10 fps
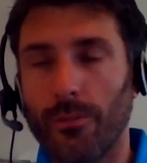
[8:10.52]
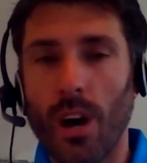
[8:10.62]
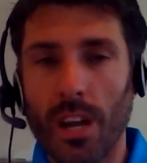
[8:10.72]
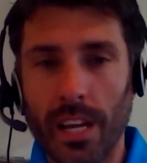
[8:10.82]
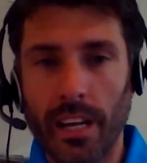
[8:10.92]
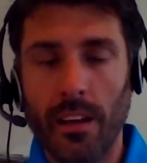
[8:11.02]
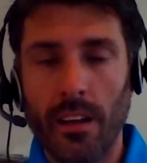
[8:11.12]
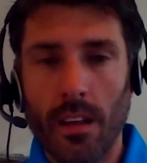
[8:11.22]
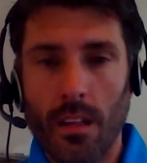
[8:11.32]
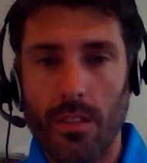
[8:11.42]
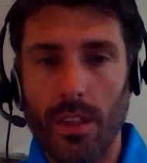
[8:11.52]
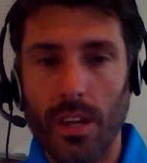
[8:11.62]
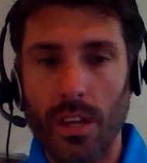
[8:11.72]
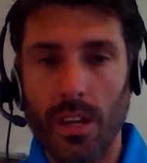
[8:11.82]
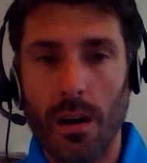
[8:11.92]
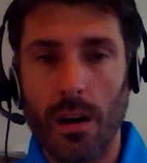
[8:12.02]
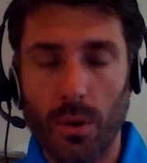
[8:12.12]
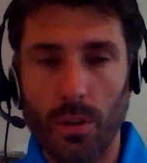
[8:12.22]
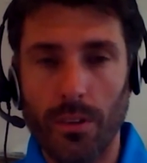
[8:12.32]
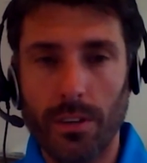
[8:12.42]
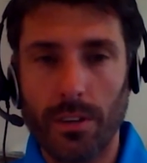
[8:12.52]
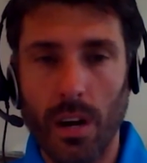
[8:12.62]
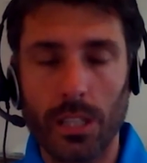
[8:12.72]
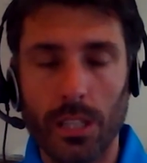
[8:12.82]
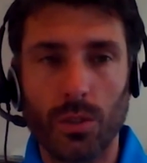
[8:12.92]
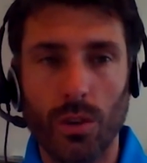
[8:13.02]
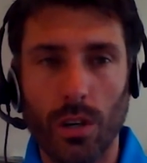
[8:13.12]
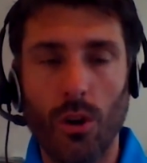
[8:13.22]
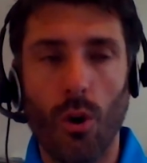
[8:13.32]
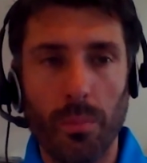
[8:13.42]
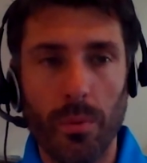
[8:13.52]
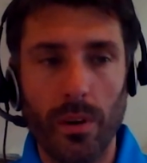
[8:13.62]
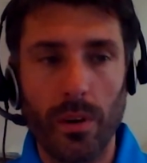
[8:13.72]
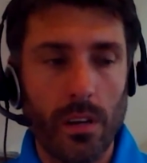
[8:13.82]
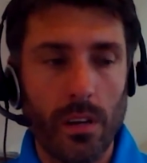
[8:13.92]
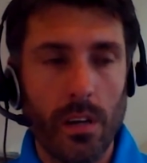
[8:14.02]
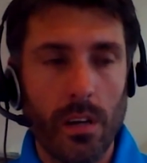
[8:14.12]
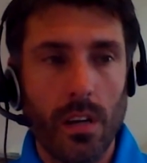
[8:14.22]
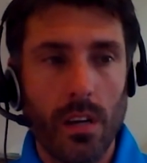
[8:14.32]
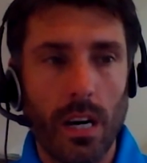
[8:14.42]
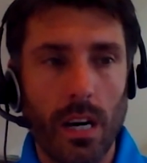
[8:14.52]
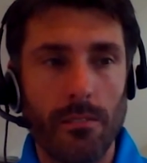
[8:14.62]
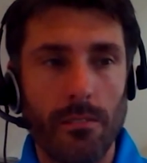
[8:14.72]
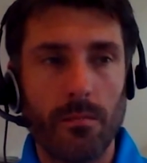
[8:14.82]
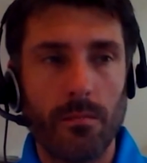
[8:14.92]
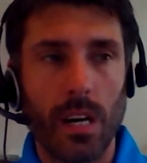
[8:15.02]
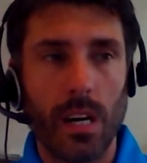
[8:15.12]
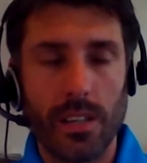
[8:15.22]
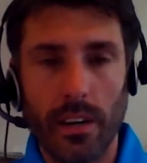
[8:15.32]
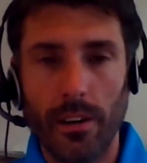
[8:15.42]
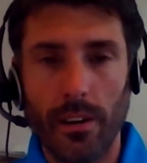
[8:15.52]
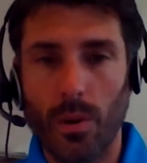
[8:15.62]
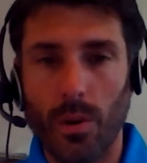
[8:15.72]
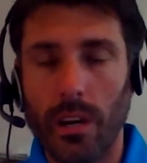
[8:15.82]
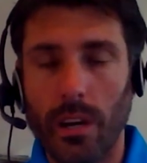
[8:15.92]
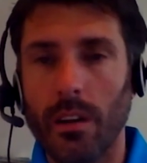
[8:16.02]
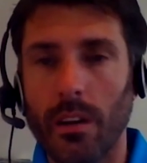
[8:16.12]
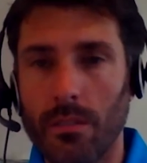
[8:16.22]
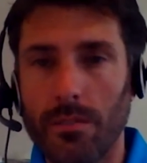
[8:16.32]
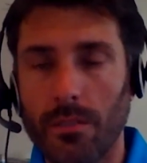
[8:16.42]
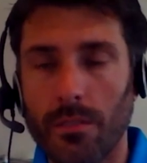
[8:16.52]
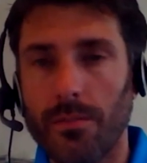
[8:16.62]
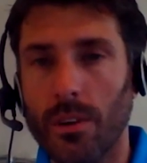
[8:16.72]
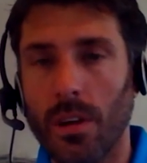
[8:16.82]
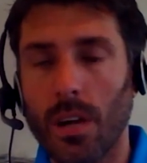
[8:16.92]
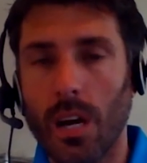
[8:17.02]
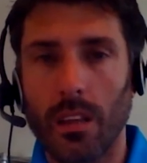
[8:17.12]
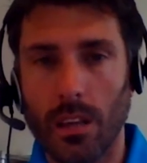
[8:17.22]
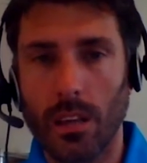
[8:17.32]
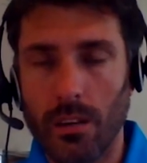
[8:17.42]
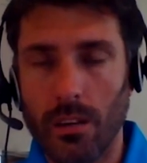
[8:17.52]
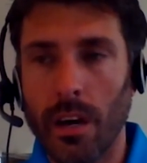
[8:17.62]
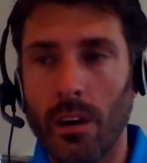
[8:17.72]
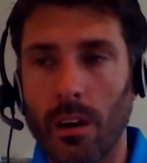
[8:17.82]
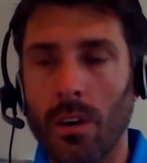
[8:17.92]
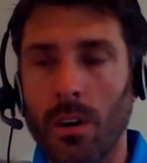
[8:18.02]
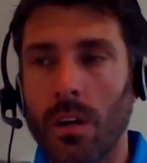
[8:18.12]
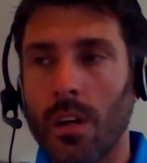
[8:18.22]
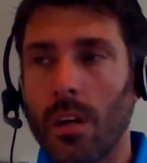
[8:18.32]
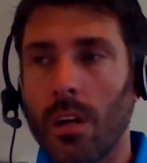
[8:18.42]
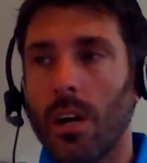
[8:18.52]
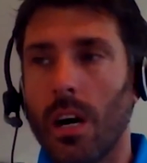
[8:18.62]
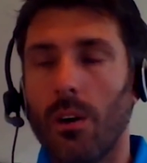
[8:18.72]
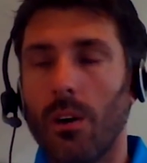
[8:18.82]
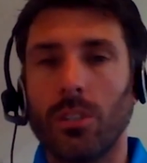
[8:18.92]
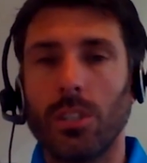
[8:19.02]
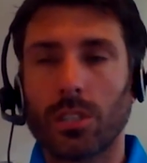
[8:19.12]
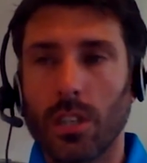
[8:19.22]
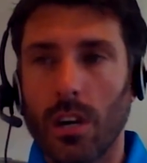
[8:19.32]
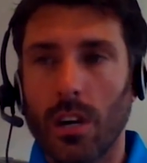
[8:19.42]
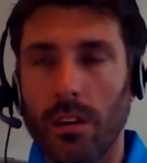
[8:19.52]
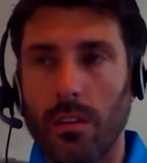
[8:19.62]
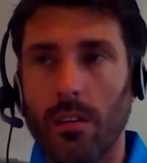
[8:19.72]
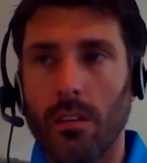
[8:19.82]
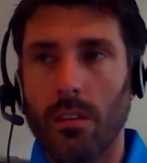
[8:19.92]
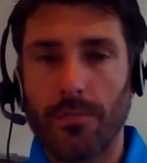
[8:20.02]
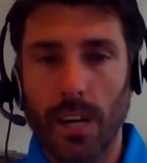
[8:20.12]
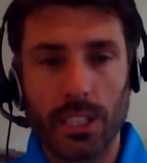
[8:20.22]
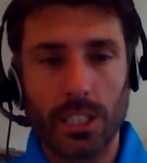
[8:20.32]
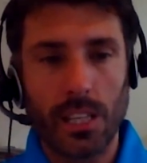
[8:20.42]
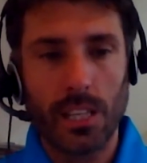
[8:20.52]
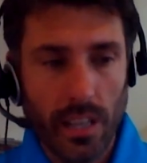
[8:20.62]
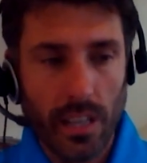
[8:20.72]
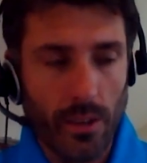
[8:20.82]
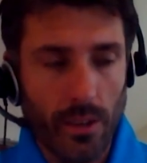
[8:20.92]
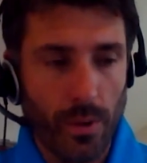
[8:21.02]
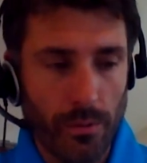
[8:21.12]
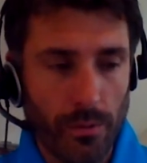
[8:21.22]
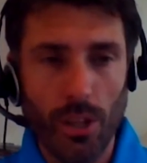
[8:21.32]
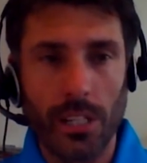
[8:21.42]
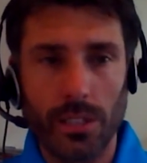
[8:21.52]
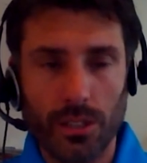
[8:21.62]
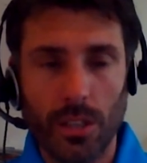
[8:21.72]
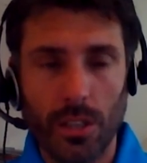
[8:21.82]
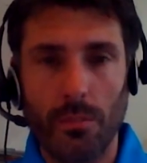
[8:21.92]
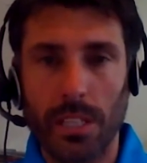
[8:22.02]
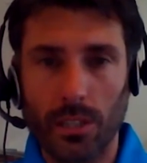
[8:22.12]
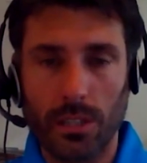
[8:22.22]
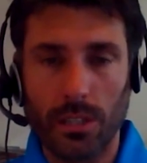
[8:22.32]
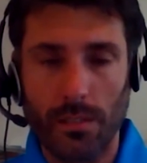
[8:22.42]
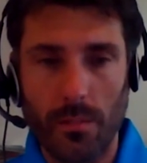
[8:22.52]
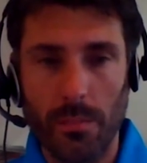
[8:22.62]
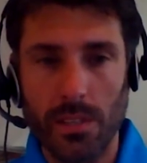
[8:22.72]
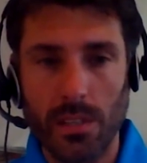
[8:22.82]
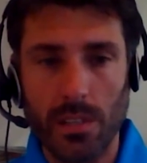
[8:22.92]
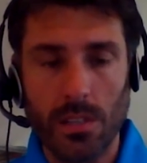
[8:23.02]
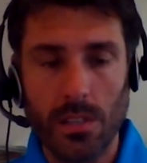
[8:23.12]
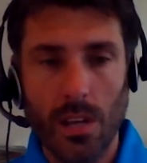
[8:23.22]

running the ProLift Garage Door corporate territory here in Denver for a year now. We just started franchising it now that we've really understood the metrics of the business,